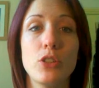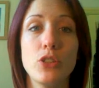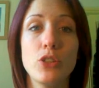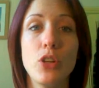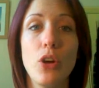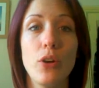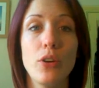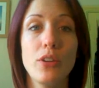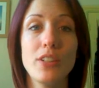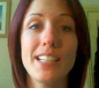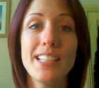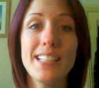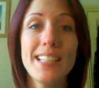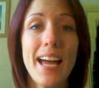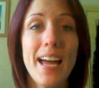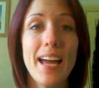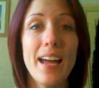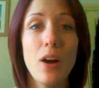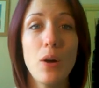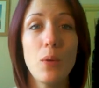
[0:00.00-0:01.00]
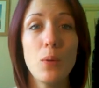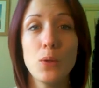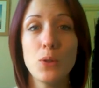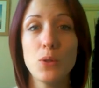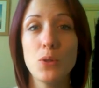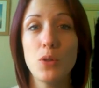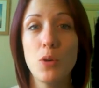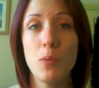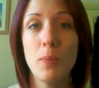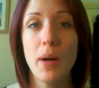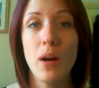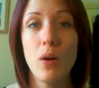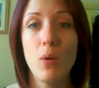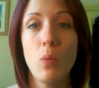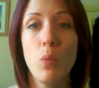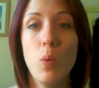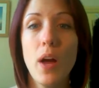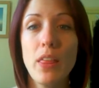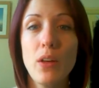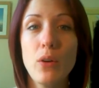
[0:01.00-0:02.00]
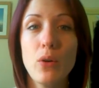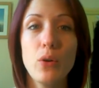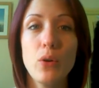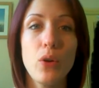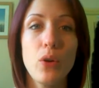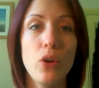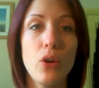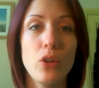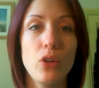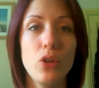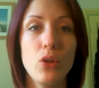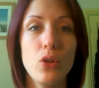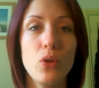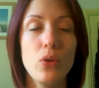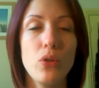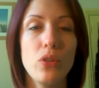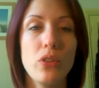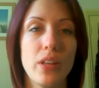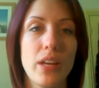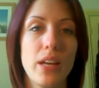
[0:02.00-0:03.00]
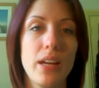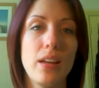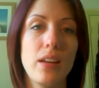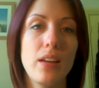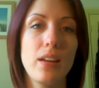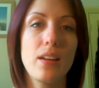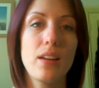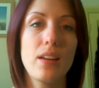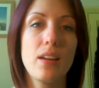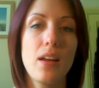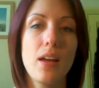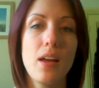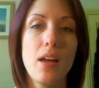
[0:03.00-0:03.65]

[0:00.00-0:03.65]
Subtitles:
So today I want to talk about whether or not you think